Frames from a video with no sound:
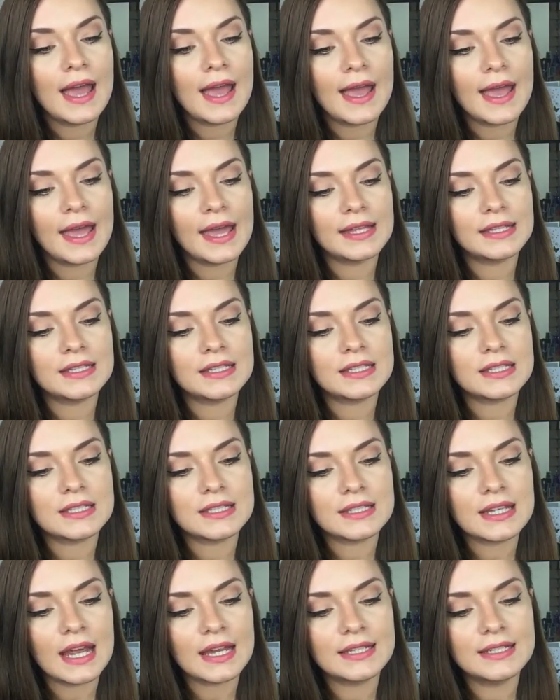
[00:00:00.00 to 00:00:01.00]
and
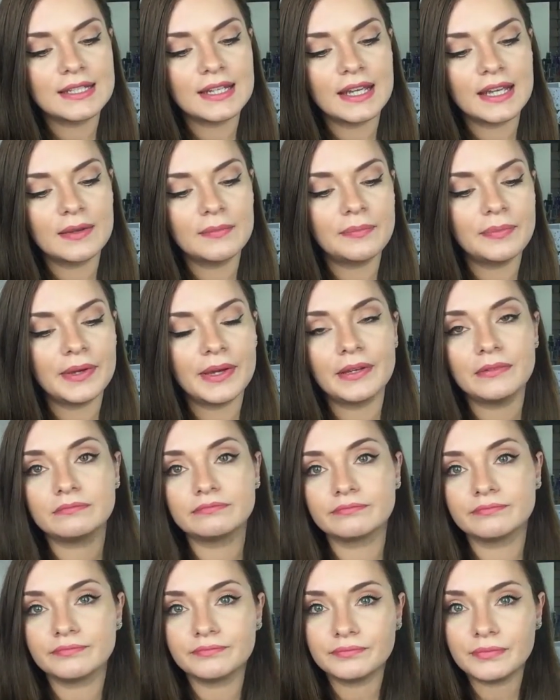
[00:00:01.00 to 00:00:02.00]
static, but
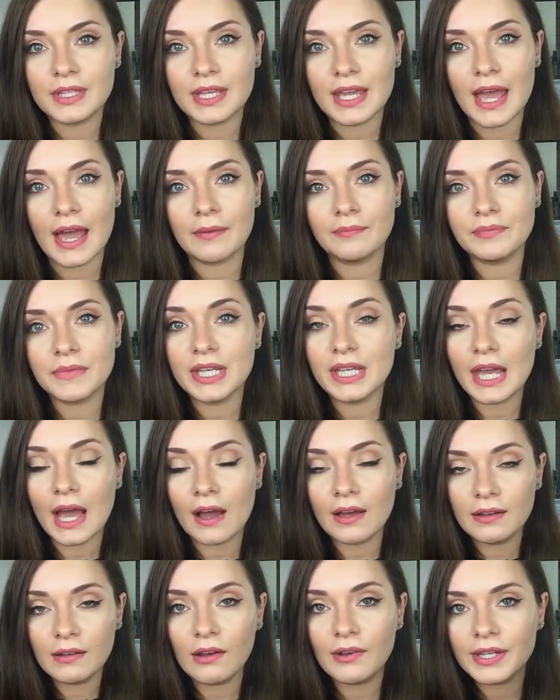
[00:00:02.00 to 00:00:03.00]
yeah,
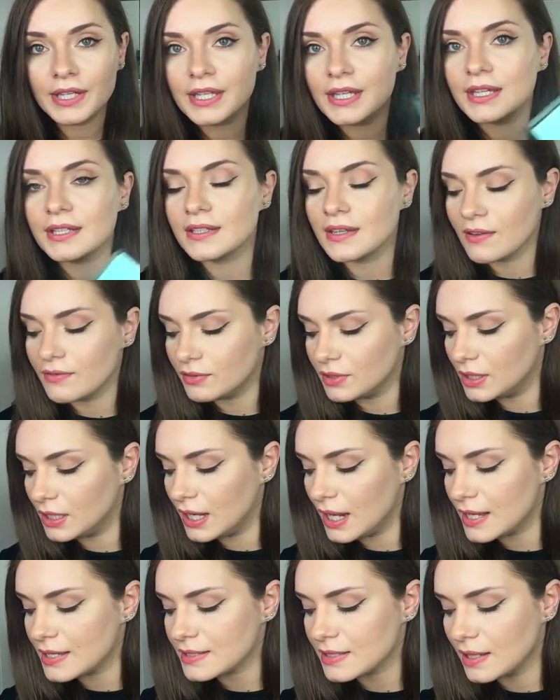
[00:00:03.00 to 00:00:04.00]
I like it
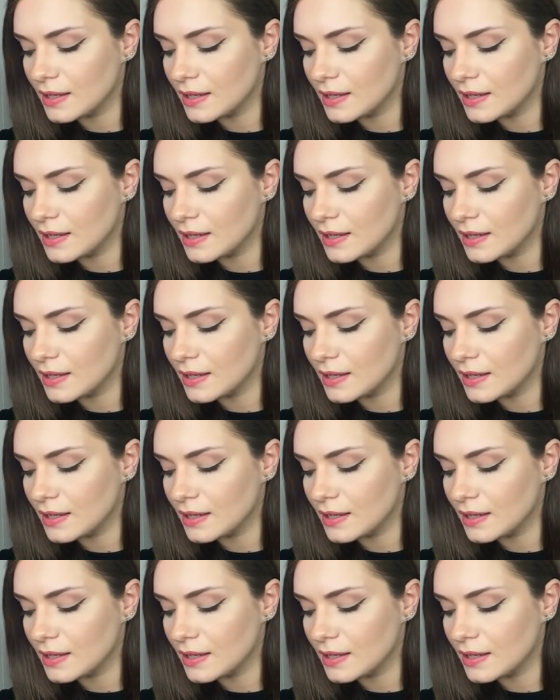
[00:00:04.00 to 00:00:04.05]
nevertheless.